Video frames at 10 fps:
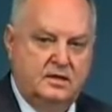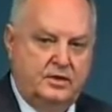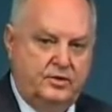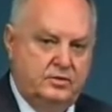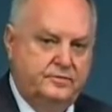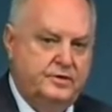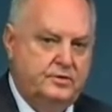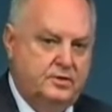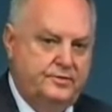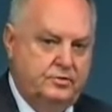that a
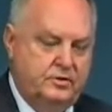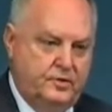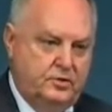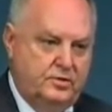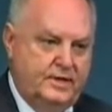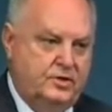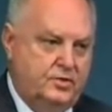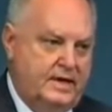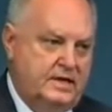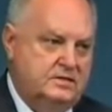UFO had
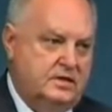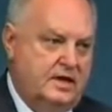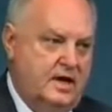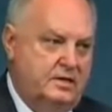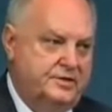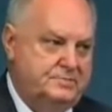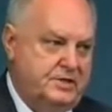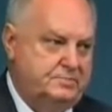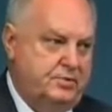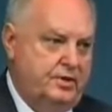crashed on the island of
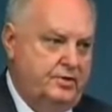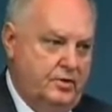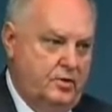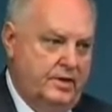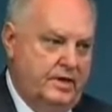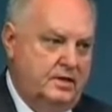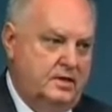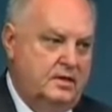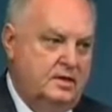Spitsbergen, Norway,